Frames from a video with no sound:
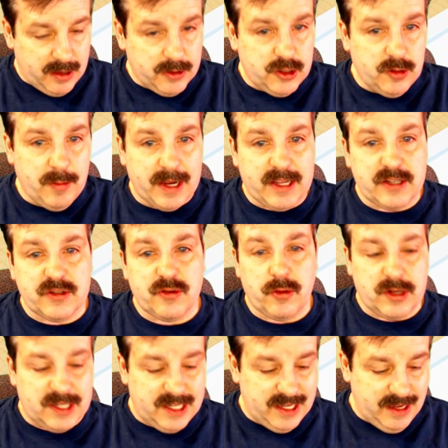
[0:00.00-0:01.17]
Do my
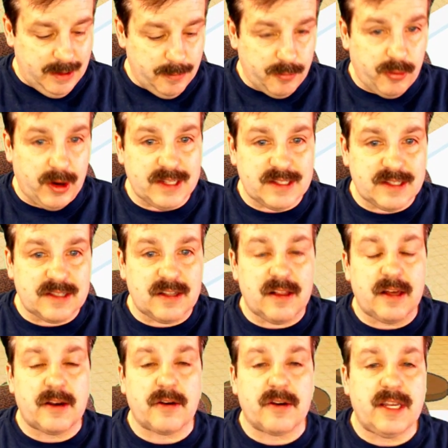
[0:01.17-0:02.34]
control D, press the
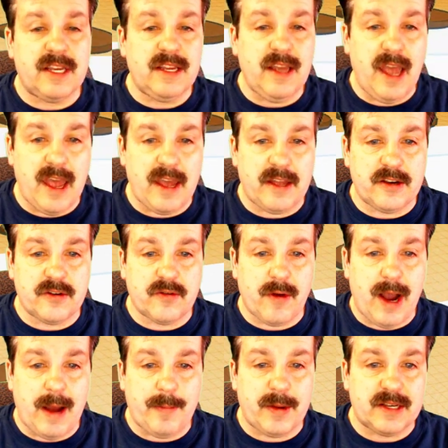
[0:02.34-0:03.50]
letter D, and
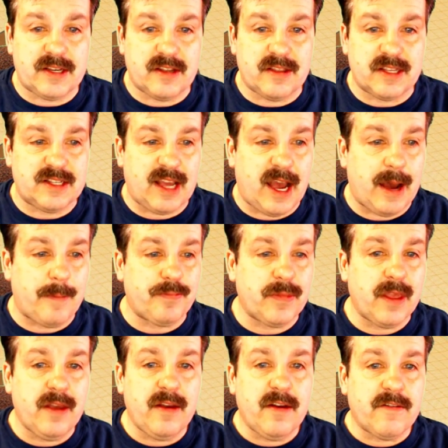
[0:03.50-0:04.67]
drop it to the top.
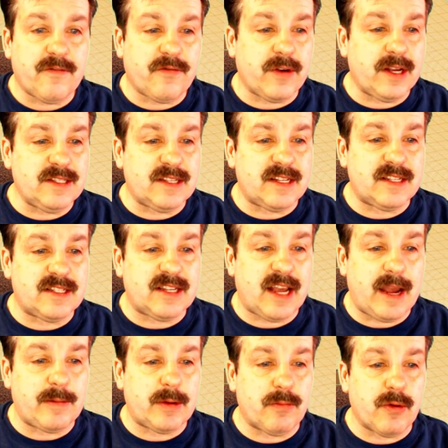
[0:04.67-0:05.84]
Friends, it is
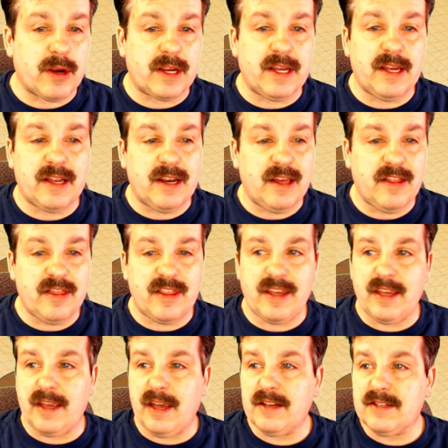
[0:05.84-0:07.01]
time to bring in
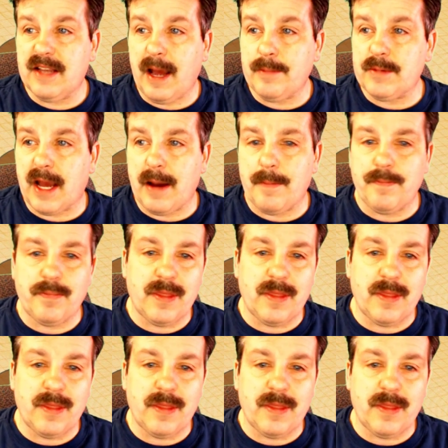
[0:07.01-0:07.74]
the top top.